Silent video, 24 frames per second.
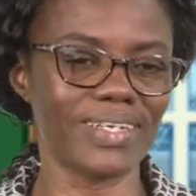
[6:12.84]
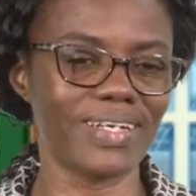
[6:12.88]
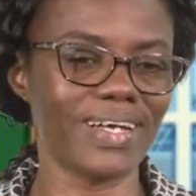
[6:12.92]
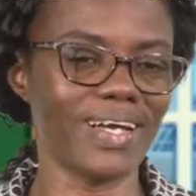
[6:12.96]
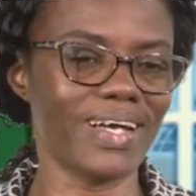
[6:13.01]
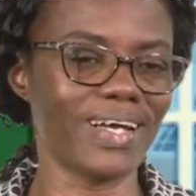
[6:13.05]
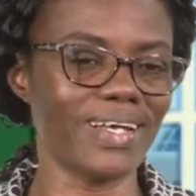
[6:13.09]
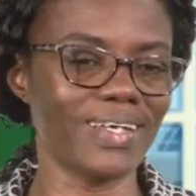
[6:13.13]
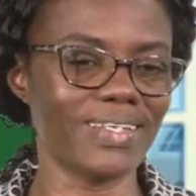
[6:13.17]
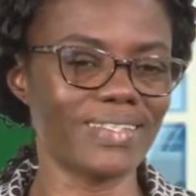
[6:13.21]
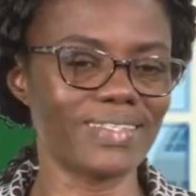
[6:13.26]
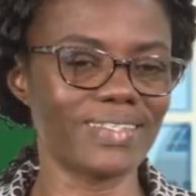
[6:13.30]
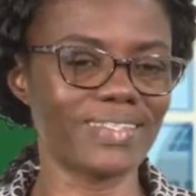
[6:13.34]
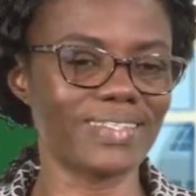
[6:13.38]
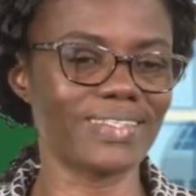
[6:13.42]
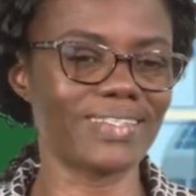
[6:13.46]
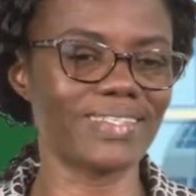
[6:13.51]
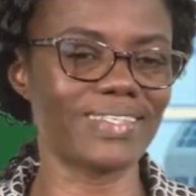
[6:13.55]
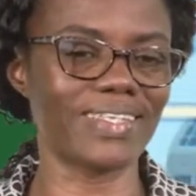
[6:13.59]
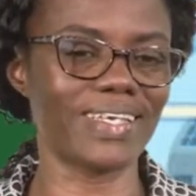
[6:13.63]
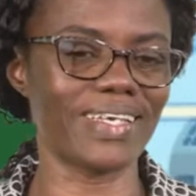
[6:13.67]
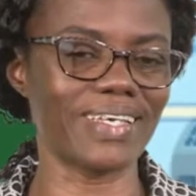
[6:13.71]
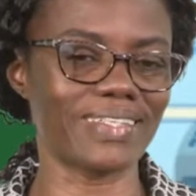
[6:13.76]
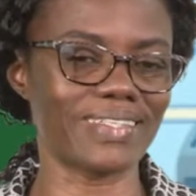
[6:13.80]
can't
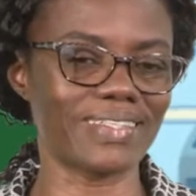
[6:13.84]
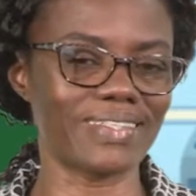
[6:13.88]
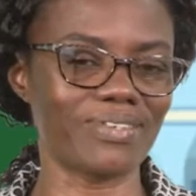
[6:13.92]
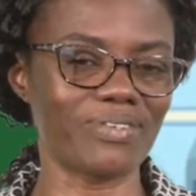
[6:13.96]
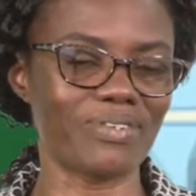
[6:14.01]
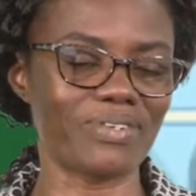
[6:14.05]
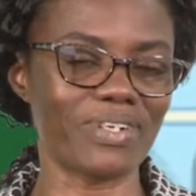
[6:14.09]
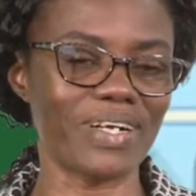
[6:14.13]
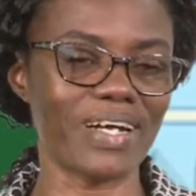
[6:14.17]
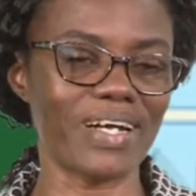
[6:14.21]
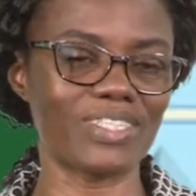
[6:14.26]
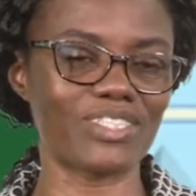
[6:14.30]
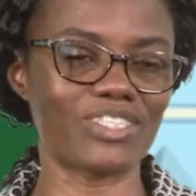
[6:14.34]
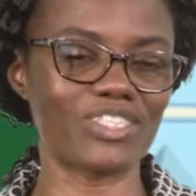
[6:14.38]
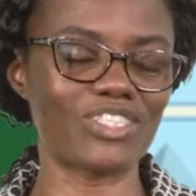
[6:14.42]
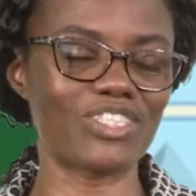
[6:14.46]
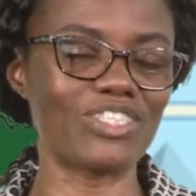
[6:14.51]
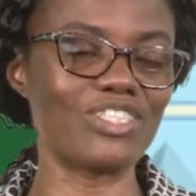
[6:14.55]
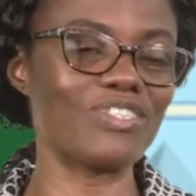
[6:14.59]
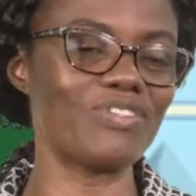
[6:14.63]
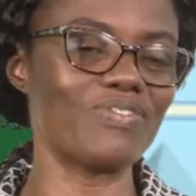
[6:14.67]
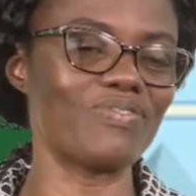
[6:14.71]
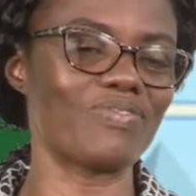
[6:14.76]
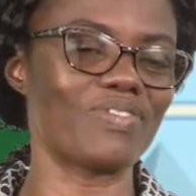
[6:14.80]
get or
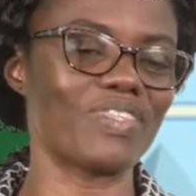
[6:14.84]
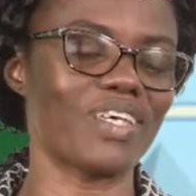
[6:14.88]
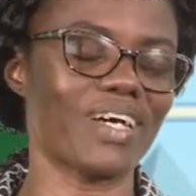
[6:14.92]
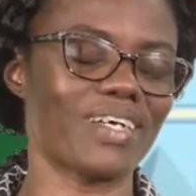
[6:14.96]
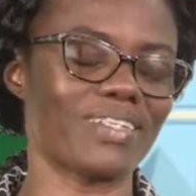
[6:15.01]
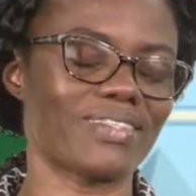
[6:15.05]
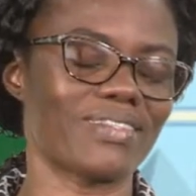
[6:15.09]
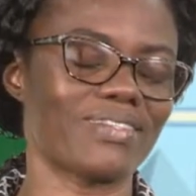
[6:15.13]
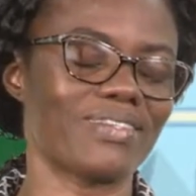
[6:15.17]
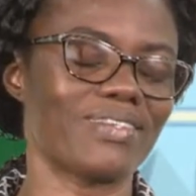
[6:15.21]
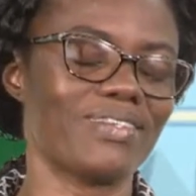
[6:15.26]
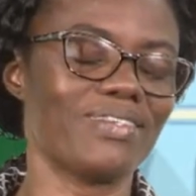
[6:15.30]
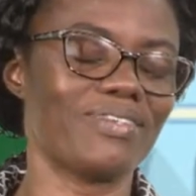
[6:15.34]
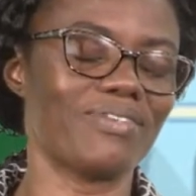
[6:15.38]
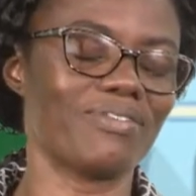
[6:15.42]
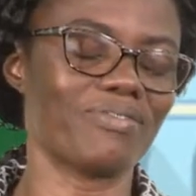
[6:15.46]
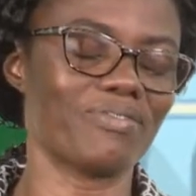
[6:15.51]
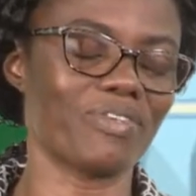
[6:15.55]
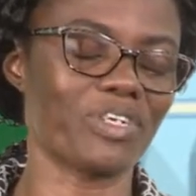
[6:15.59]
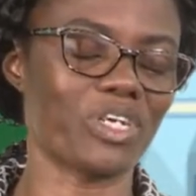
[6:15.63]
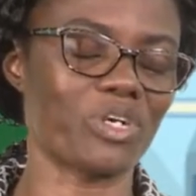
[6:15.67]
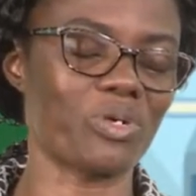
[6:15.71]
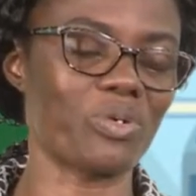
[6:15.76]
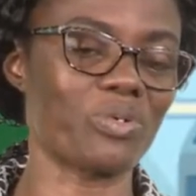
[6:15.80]
achieve that
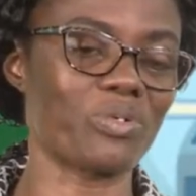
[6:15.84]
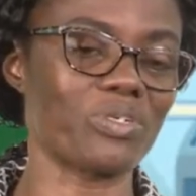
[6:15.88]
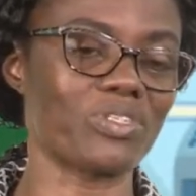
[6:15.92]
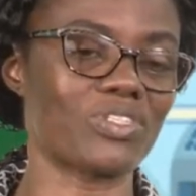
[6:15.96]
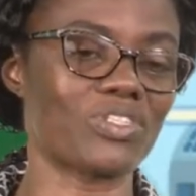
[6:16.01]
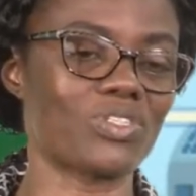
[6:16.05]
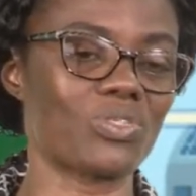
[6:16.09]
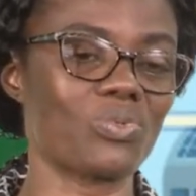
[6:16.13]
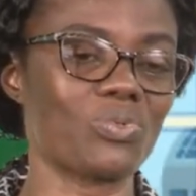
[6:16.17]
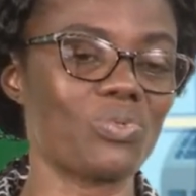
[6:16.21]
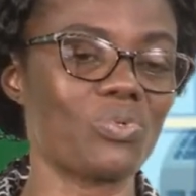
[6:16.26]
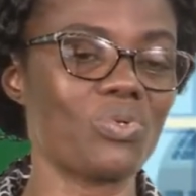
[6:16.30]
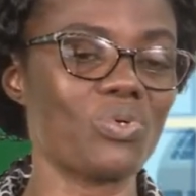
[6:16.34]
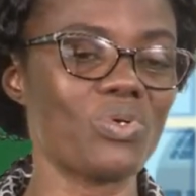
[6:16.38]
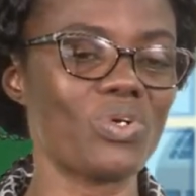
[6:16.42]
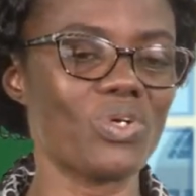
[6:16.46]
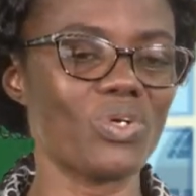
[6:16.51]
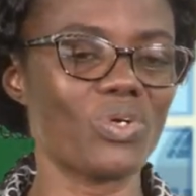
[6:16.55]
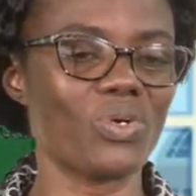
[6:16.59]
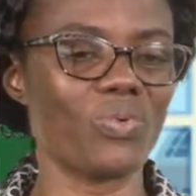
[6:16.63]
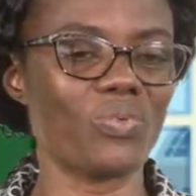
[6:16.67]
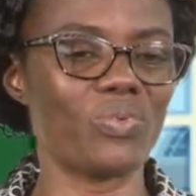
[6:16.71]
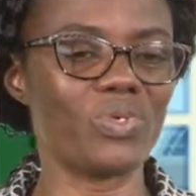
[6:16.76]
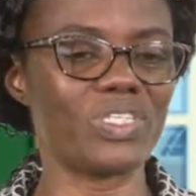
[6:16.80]
record. So
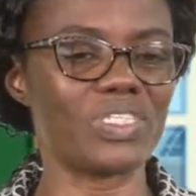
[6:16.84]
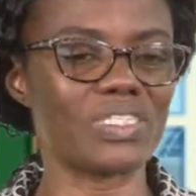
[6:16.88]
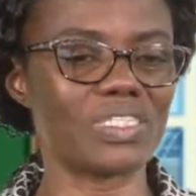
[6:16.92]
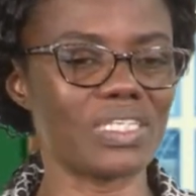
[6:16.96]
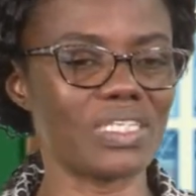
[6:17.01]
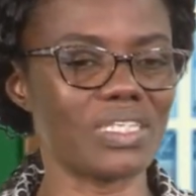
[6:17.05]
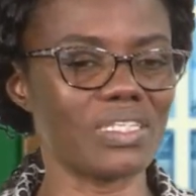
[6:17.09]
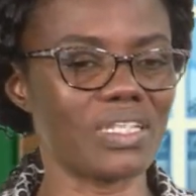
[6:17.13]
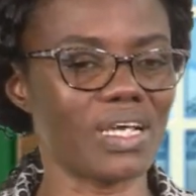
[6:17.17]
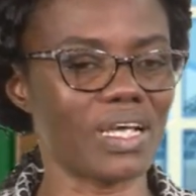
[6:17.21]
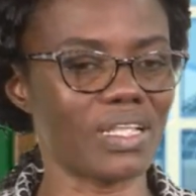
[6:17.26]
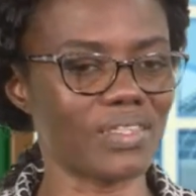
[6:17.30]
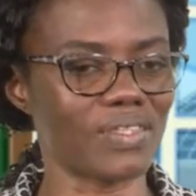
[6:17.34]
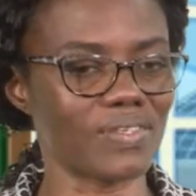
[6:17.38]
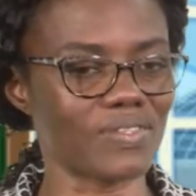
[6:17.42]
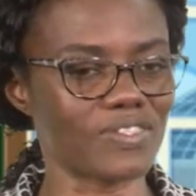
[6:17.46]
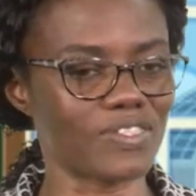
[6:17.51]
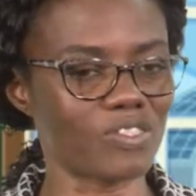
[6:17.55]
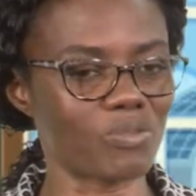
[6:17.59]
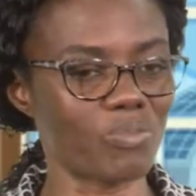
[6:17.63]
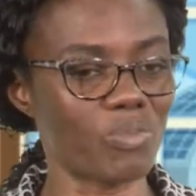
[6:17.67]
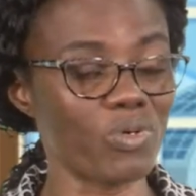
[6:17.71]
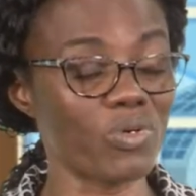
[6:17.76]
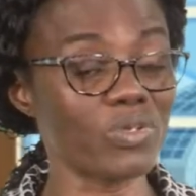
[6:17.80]
we say that the
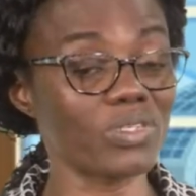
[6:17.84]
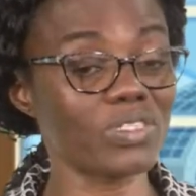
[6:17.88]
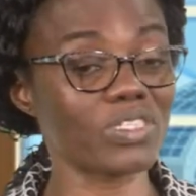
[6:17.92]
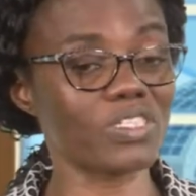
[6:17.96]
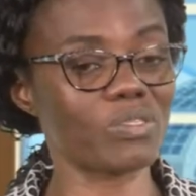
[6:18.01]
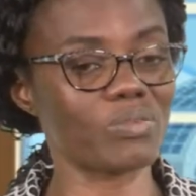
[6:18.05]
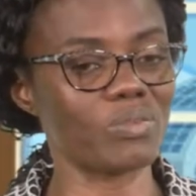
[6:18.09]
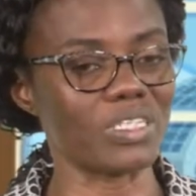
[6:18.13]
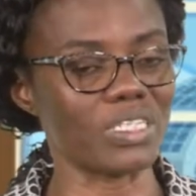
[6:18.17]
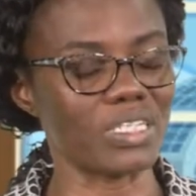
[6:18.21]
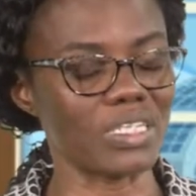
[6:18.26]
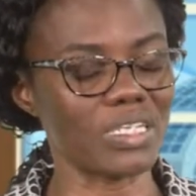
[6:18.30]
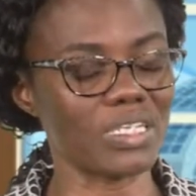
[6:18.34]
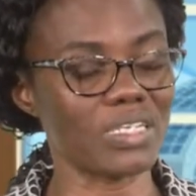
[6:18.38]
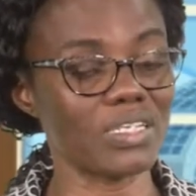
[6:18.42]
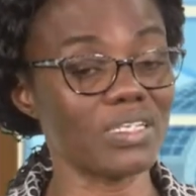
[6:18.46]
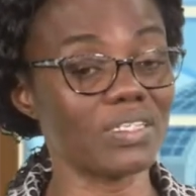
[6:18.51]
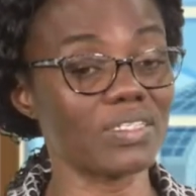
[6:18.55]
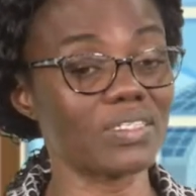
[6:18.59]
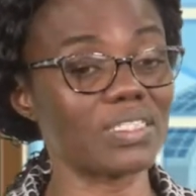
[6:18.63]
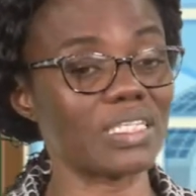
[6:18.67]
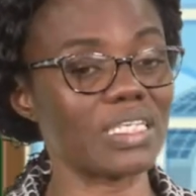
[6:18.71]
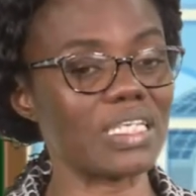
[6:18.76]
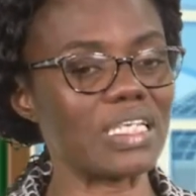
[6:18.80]
sportsman
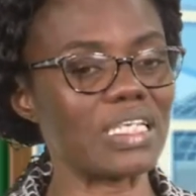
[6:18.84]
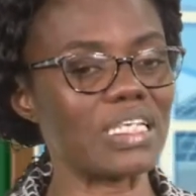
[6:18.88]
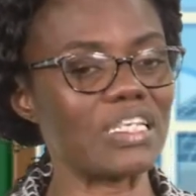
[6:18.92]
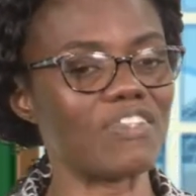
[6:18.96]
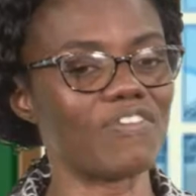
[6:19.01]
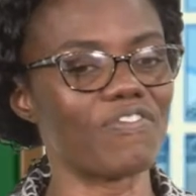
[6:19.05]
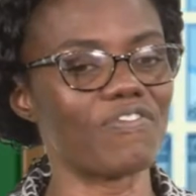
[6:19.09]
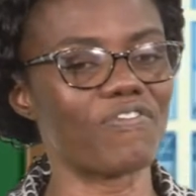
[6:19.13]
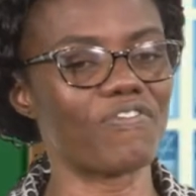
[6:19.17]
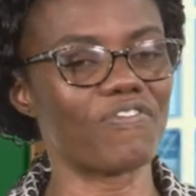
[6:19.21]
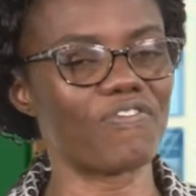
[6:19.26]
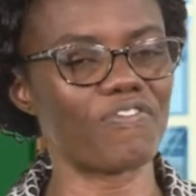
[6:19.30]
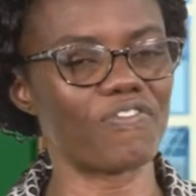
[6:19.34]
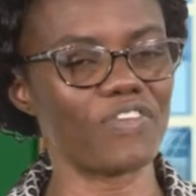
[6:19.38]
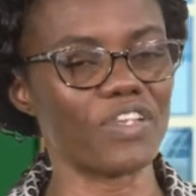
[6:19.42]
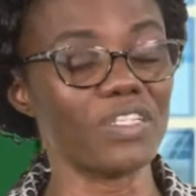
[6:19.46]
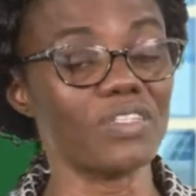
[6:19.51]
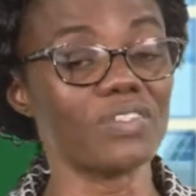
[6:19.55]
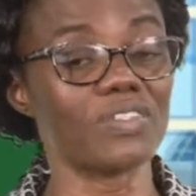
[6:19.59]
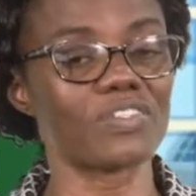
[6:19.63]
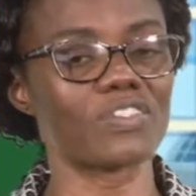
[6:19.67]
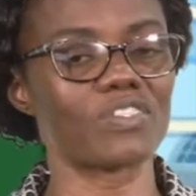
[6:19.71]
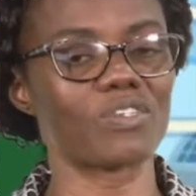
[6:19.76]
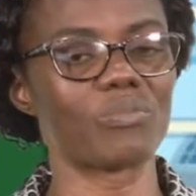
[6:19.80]
is
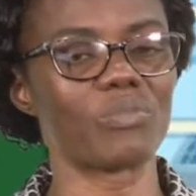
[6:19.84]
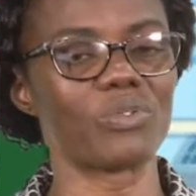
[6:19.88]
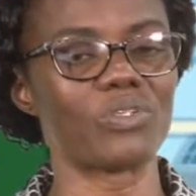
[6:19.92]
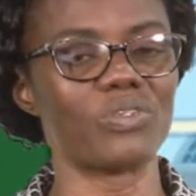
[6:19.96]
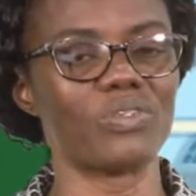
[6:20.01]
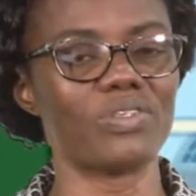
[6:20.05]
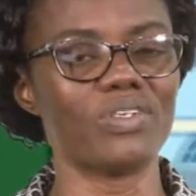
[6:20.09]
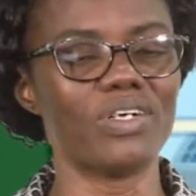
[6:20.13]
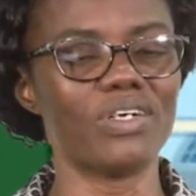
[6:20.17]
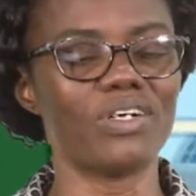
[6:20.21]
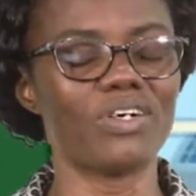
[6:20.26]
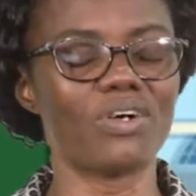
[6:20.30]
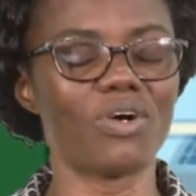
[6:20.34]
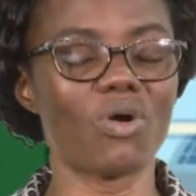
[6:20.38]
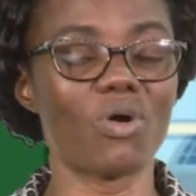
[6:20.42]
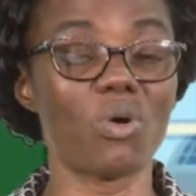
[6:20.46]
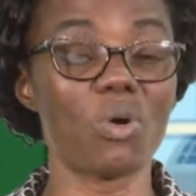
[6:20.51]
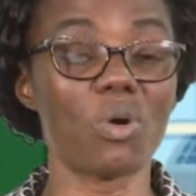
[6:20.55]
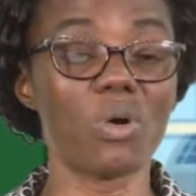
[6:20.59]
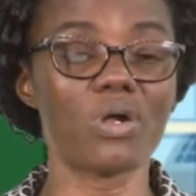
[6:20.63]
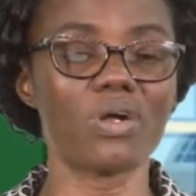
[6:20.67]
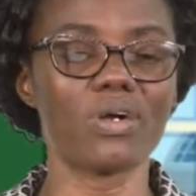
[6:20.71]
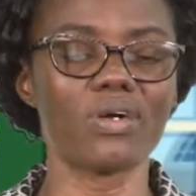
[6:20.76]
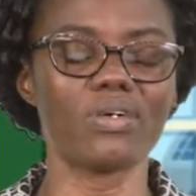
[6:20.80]
invincible
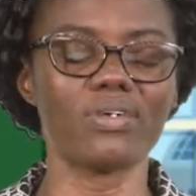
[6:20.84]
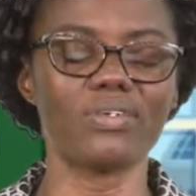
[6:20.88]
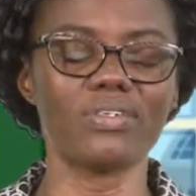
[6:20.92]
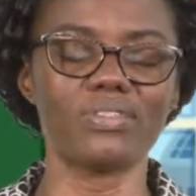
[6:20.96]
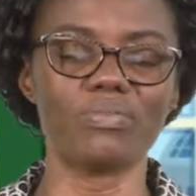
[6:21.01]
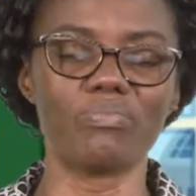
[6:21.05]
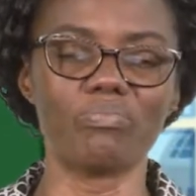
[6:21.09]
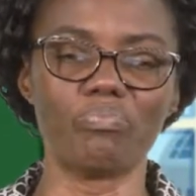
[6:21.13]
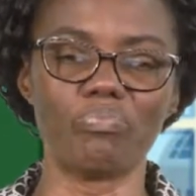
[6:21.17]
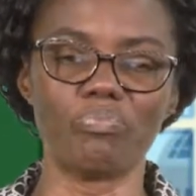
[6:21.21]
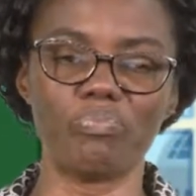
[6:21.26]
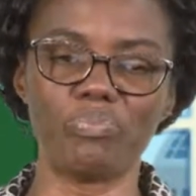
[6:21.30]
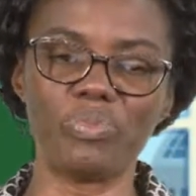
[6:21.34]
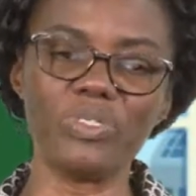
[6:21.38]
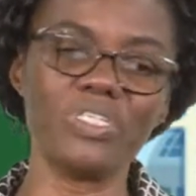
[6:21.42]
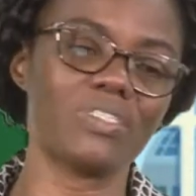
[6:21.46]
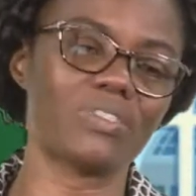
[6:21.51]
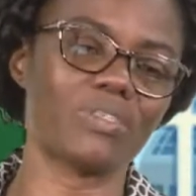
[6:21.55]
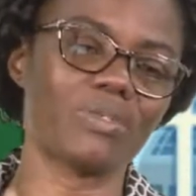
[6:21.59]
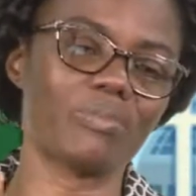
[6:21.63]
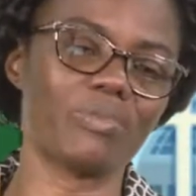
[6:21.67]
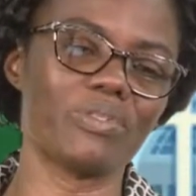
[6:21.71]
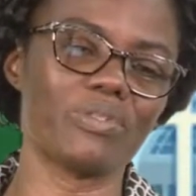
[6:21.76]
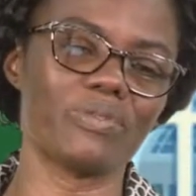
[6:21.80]
or
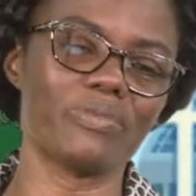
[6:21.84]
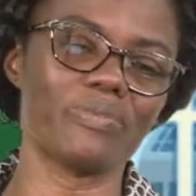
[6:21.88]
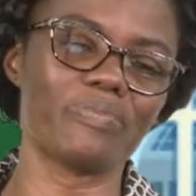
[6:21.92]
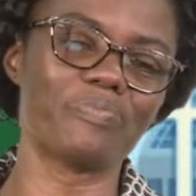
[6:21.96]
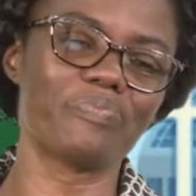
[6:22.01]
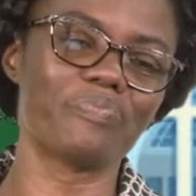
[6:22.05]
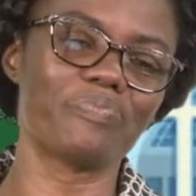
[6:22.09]
unbeatable.